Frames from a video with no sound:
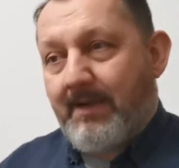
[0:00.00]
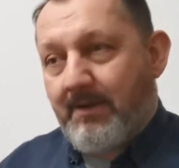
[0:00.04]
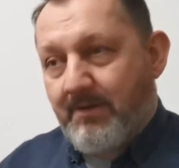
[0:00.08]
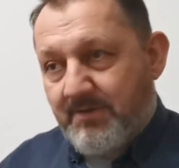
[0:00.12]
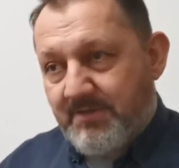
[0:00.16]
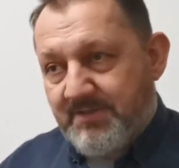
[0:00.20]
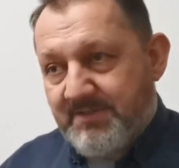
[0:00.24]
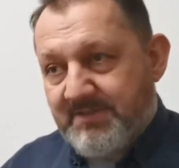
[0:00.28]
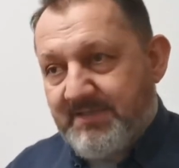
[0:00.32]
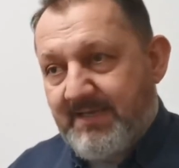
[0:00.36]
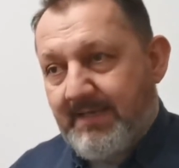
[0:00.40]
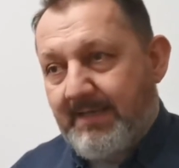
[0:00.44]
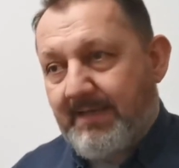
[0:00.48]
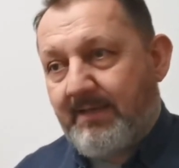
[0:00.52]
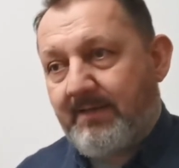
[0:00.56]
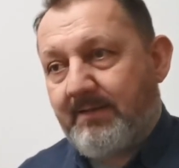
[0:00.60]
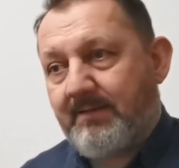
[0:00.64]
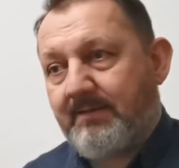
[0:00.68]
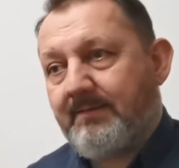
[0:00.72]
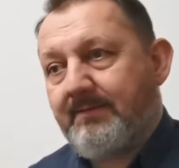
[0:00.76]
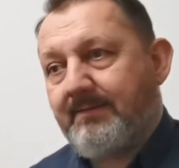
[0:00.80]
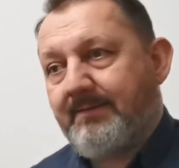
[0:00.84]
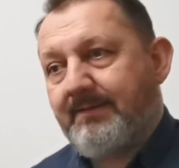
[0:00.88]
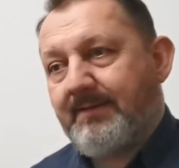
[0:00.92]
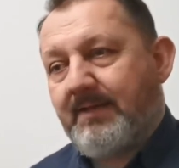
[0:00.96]
our
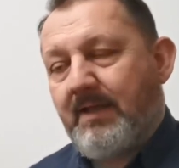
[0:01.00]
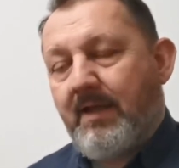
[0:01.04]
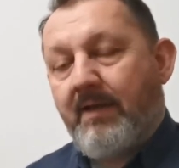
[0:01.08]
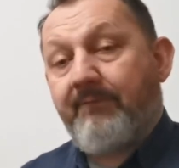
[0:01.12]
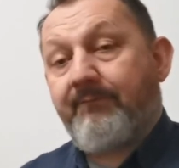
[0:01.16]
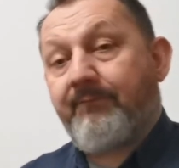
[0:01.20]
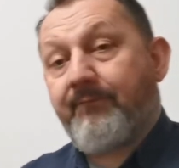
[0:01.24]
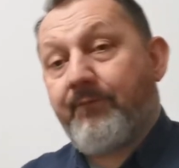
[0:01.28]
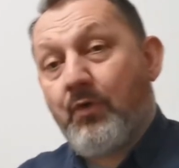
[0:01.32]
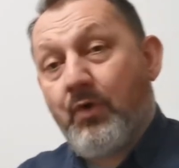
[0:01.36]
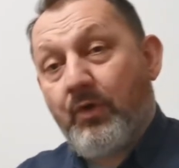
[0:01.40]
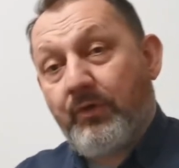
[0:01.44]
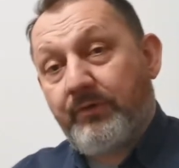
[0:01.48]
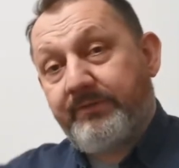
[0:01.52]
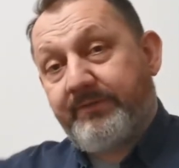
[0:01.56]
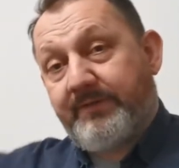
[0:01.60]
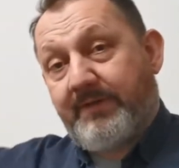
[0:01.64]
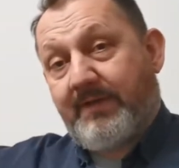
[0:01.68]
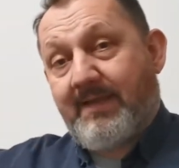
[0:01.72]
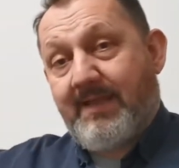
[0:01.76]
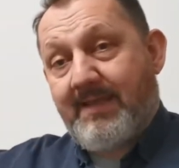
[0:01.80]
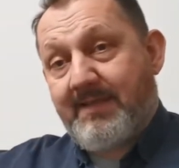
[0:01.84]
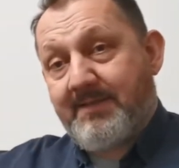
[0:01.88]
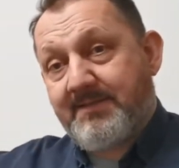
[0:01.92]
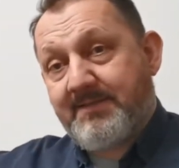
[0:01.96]
sin, the affront
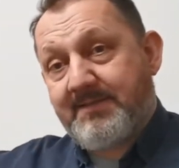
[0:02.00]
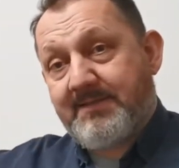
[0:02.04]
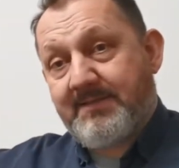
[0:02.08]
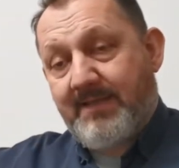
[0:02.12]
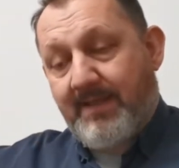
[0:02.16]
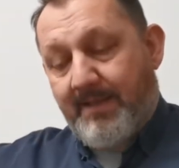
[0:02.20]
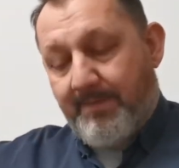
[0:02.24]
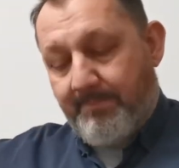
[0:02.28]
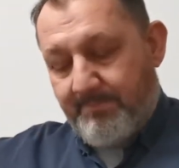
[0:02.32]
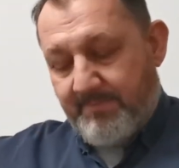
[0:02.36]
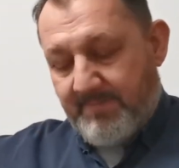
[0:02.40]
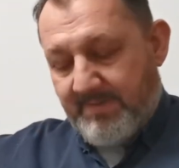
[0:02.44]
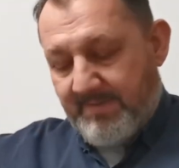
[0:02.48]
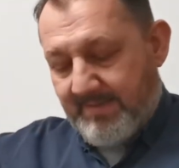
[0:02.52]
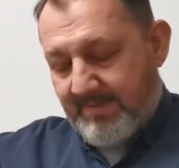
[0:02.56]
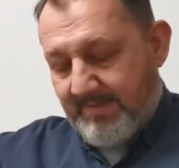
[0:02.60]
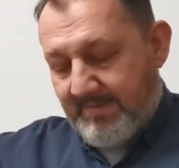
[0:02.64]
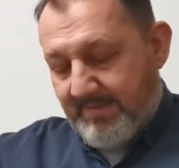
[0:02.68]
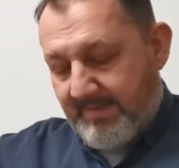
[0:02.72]
against him,